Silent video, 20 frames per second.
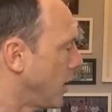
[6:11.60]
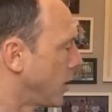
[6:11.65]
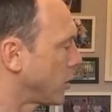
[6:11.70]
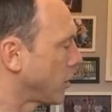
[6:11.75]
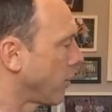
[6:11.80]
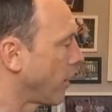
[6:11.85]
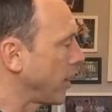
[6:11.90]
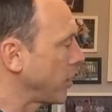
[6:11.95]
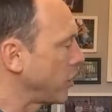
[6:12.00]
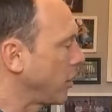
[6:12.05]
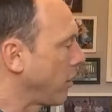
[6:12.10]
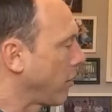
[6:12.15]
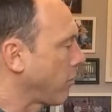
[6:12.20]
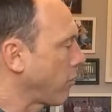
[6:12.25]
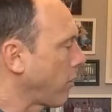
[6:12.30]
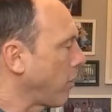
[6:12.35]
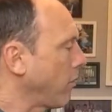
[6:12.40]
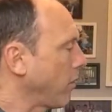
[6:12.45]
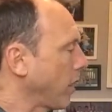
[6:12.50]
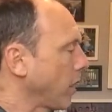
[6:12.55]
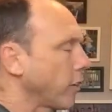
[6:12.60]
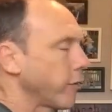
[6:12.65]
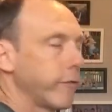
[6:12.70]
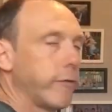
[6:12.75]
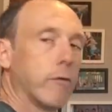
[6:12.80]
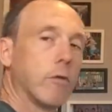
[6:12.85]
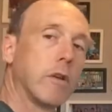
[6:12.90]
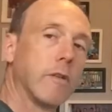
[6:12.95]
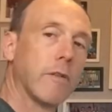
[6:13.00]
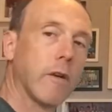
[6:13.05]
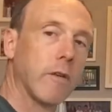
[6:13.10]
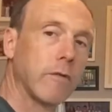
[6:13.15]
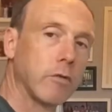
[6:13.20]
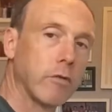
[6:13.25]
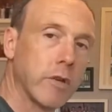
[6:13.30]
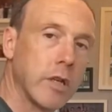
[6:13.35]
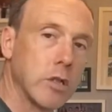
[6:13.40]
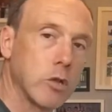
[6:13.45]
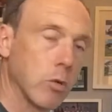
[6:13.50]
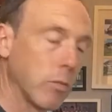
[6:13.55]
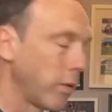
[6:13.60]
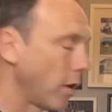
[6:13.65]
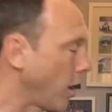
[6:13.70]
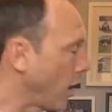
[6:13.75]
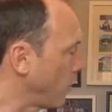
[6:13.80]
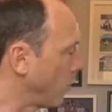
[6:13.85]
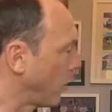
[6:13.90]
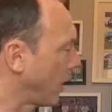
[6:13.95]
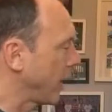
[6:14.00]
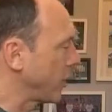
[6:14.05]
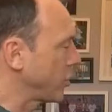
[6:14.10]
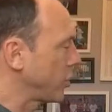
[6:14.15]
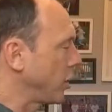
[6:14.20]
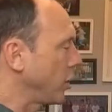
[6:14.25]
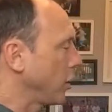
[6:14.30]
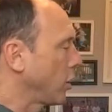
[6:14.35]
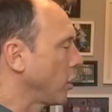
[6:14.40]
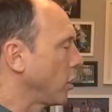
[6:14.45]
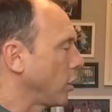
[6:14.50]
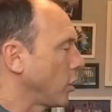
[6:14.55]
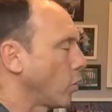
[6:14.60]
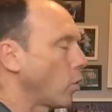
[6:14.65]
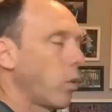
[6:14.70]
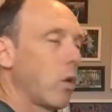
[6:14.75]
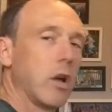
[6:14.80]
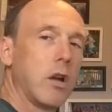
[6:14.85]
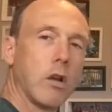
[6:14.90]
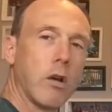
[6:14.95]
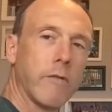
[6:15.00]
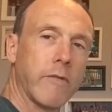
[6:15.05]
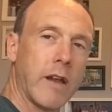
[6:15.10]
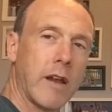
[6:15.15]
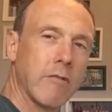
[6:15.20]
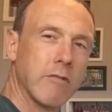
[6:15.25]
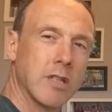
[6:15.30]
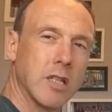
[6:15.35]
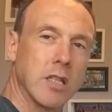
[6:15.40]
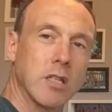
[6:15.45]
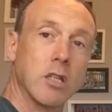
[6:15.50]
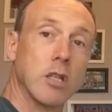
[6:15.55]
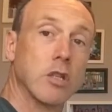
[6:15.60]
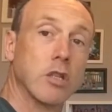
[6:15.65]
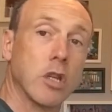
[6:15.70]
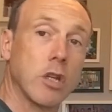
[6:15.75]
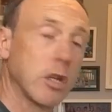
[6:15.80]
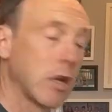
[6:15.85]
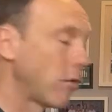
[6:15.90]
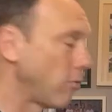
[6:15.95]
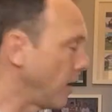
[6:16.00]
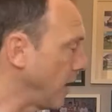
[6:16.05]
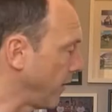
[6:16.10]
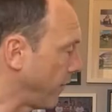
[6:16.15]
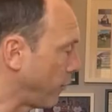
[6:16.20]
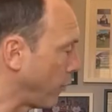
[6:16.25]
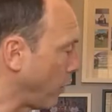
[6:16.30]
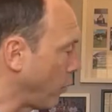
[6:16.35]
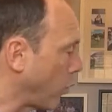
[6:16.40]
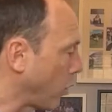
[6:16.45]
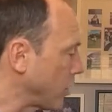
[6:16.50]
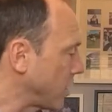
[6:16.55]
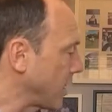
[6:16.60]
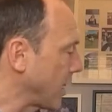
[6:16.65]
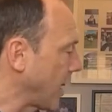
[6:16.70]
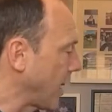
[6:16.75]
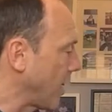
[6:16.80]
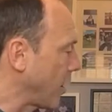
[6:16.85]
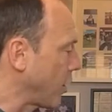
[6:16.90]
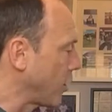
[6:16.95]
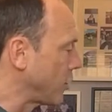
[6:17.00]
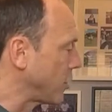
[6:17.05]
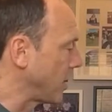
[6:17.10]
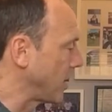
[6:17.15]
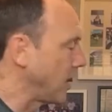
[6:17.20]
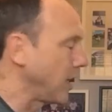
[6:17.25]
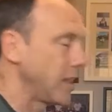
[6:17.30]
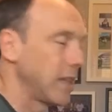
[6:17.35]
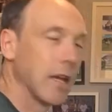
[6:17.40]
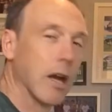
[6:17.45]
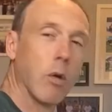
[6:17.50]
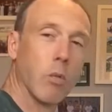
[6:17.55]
So actually throwing it at 45 degrees or below will actually incur quite a lot of air resistance and no lift. We want to get underneath it.